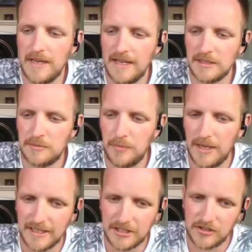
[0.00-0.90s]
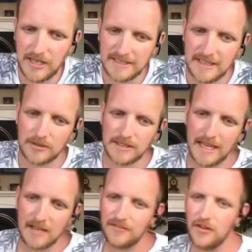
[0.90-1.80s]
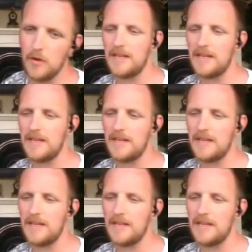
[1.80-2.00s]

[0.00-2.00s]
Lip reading: Nice big stretch out again for